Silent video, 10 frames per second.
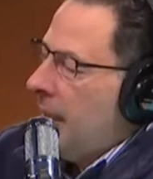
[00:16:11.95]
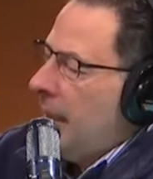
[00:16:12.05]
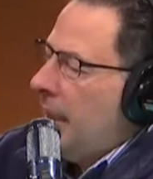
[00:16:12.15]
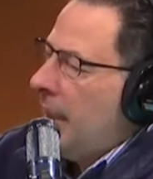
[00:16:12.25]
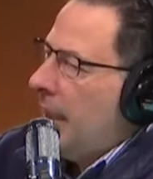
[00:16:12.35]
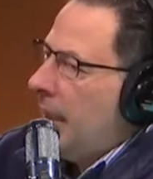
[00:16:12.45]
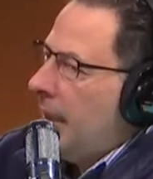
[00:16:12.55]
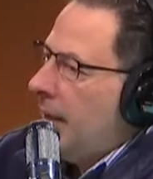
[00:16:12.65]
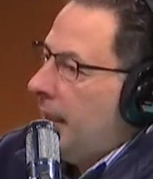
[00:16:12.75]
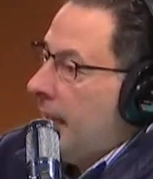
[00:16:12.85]

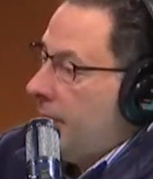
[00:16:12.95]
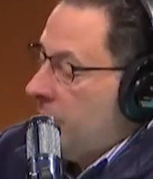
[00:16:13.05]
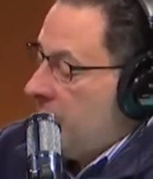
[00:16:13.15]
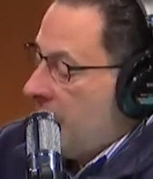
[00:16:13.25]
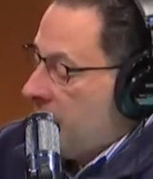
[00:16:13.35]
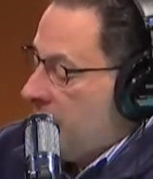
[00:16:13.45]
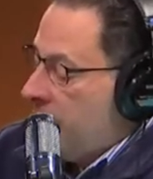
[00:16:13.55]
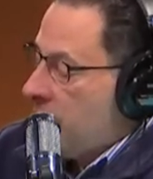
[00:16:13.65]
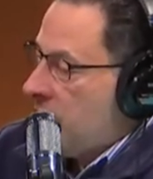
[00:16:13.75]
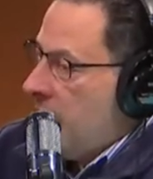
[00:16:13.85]
and they gave him that's his
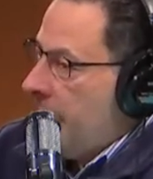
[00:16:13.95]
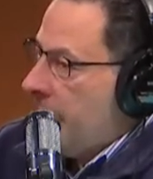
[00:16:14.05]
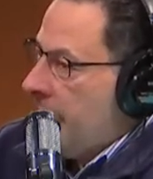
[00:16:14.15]
first time